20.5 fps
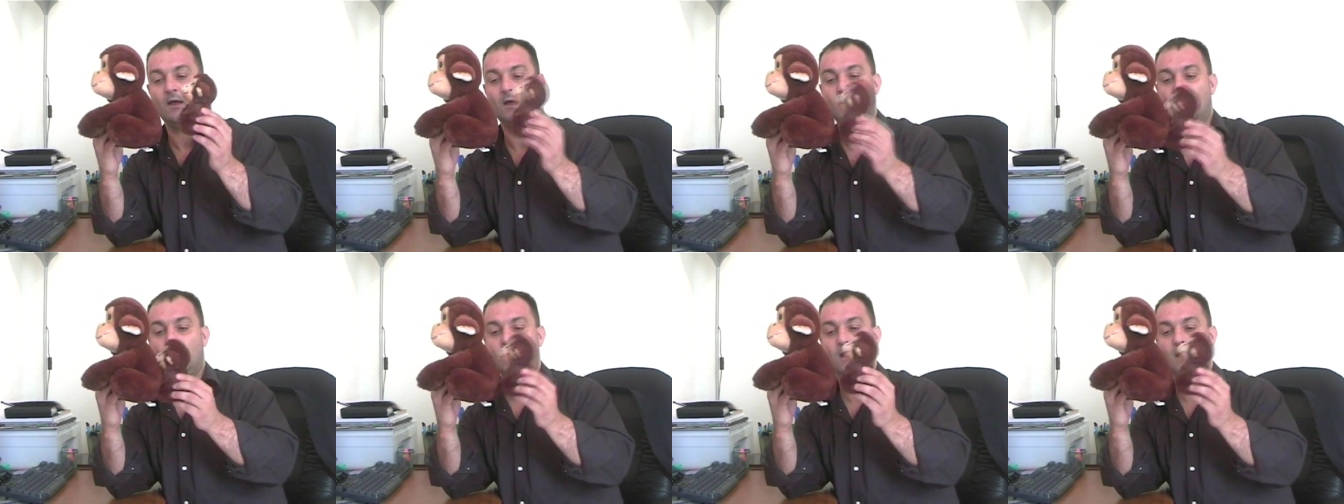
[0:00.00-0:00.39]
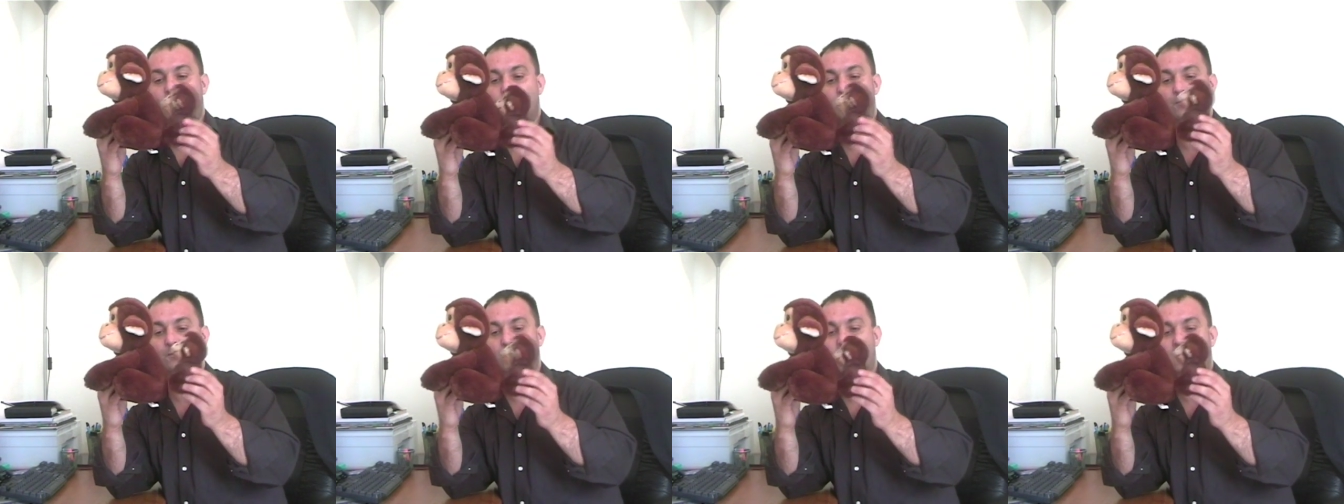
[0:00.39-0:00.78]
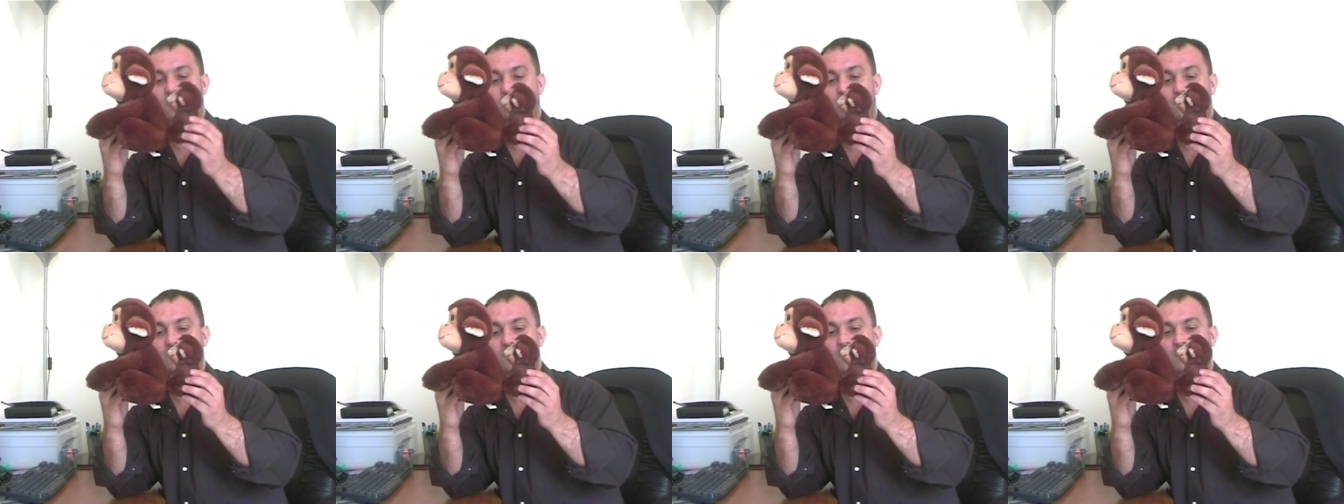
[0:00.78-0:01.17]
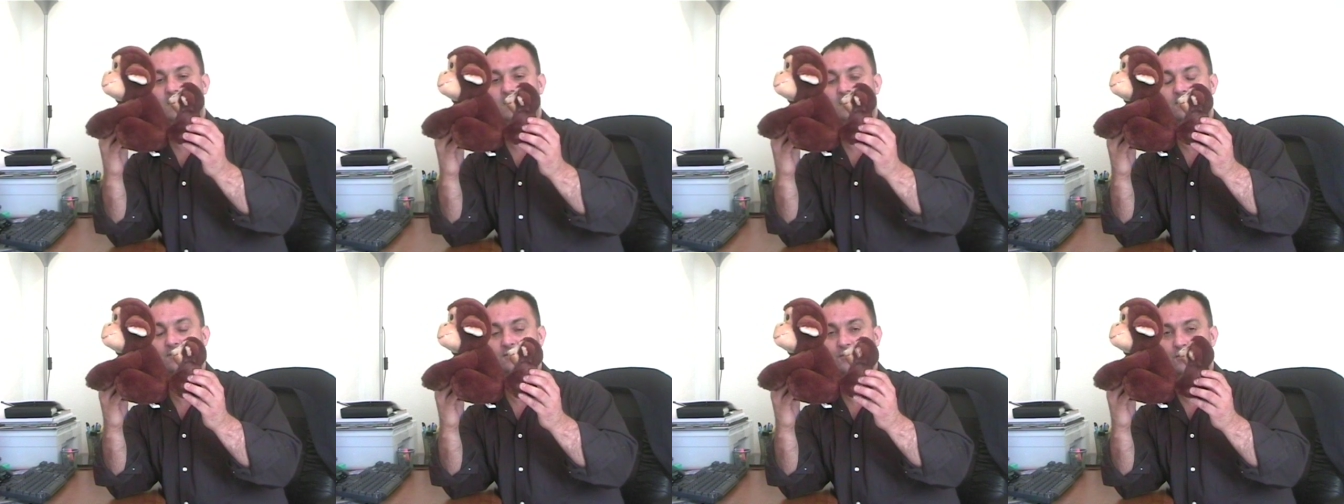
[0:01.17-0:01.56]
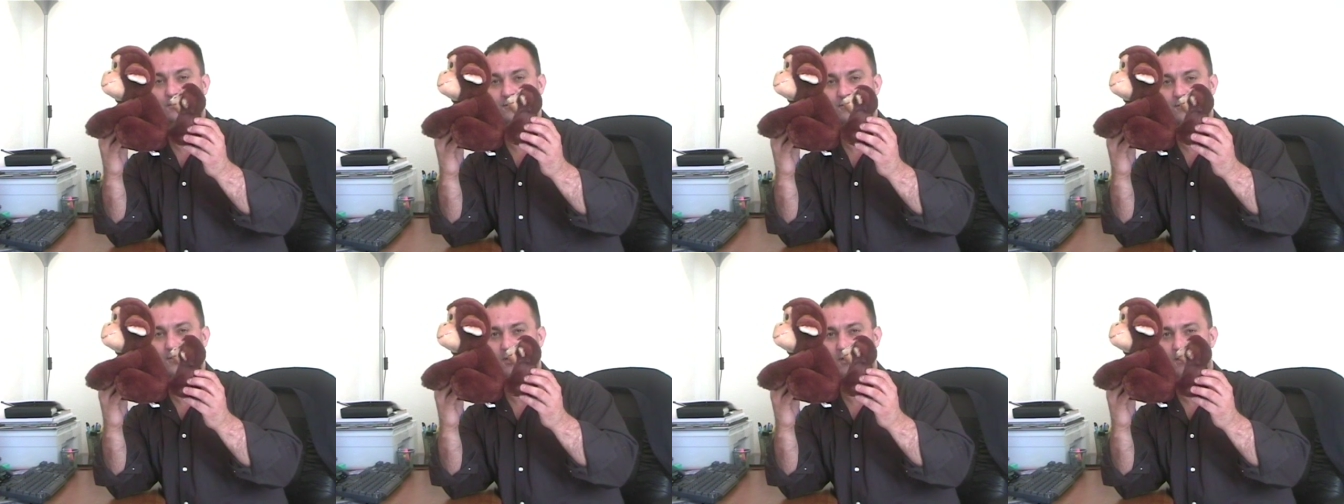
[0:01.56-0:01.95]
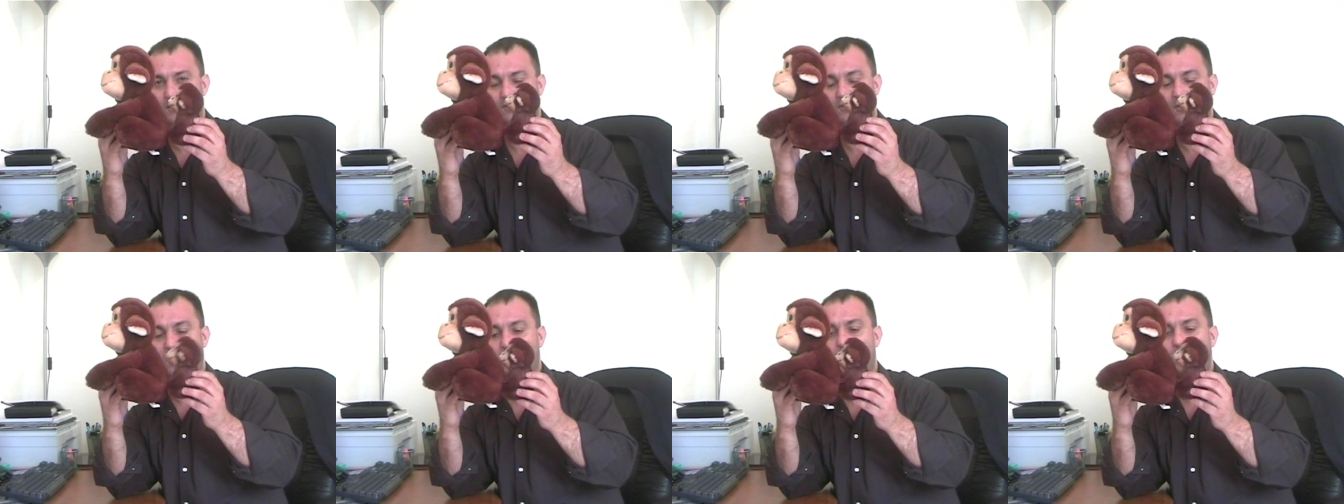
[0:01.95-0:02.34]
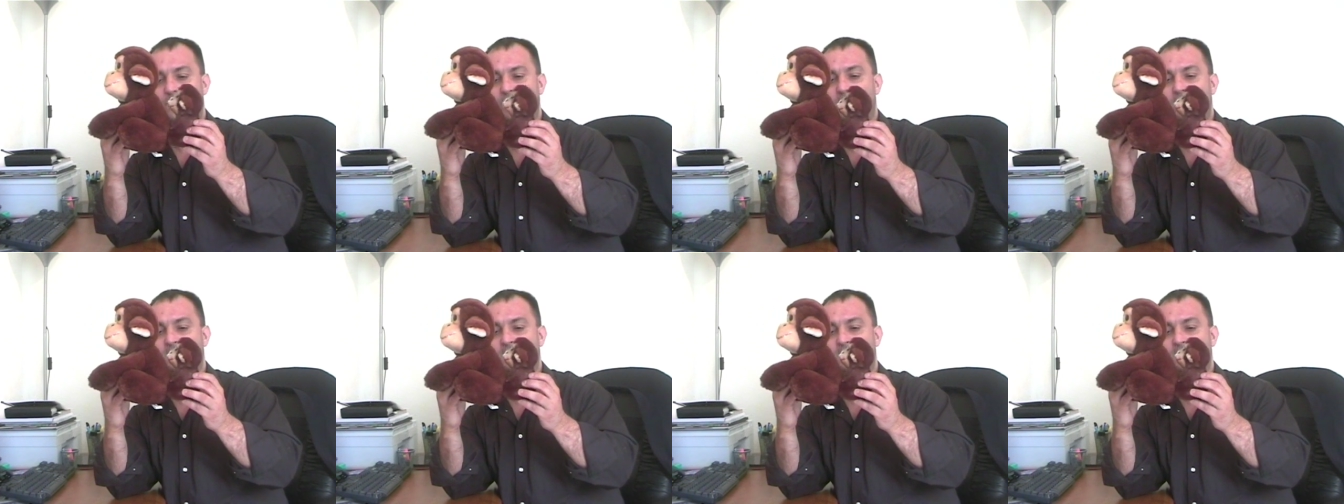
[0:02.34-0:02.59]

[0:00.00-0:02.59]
uh, and then we have the sort of frightened child,